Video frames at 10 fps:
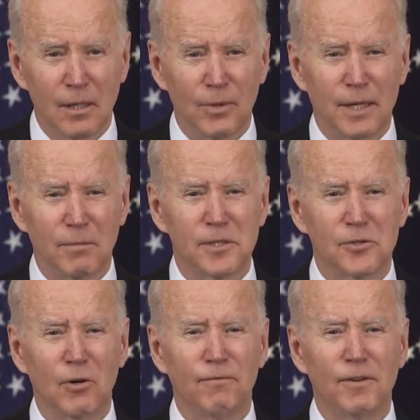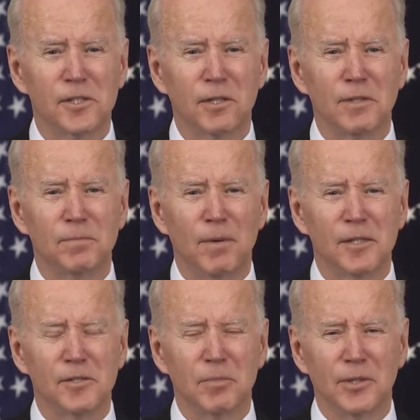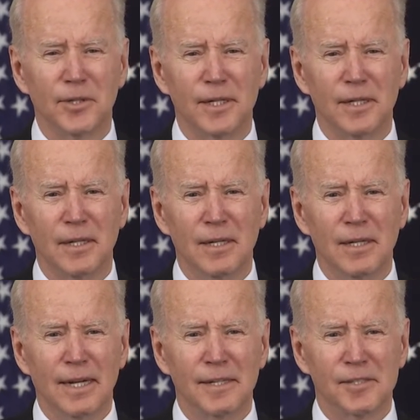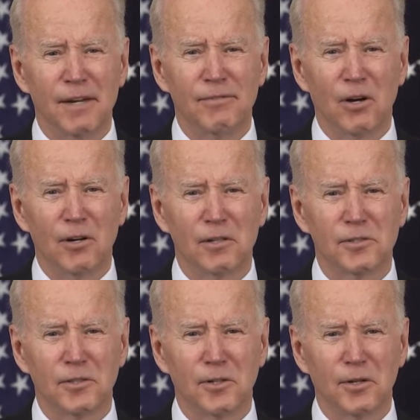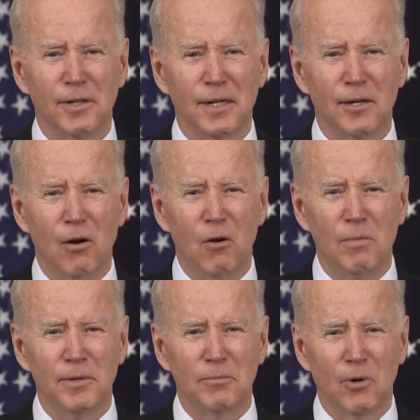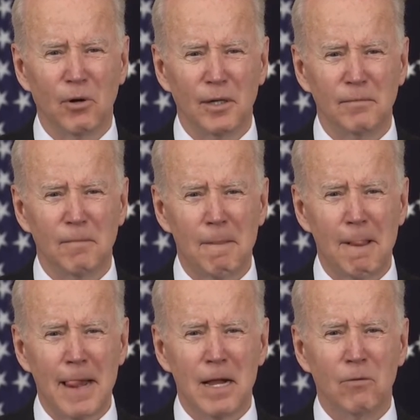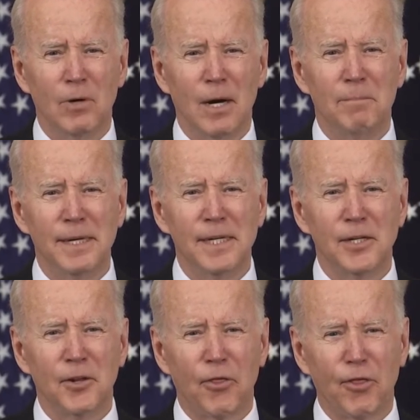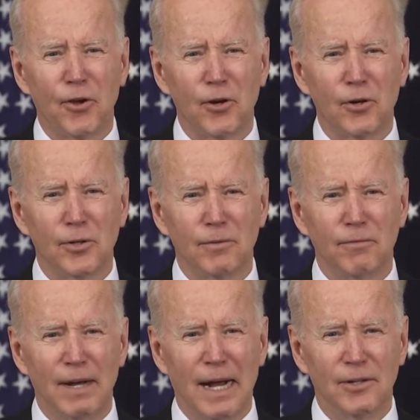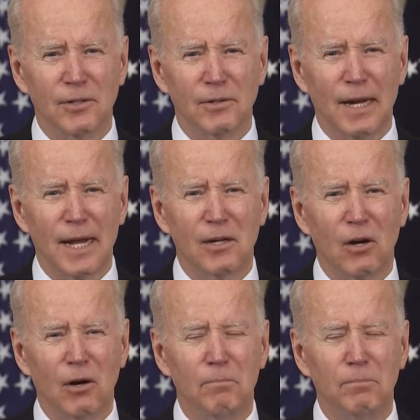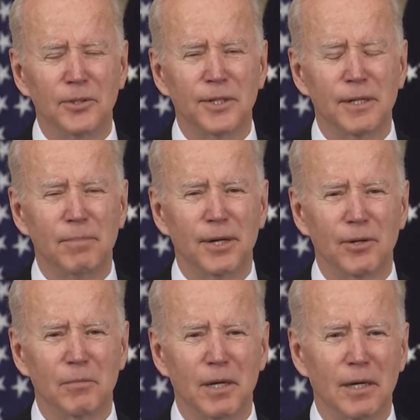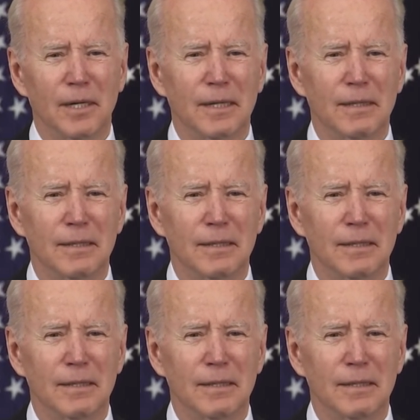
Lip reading: We can restore fiscal responsibility and safeguard our security at home and abroad while meeting the third value, what I call building a better America.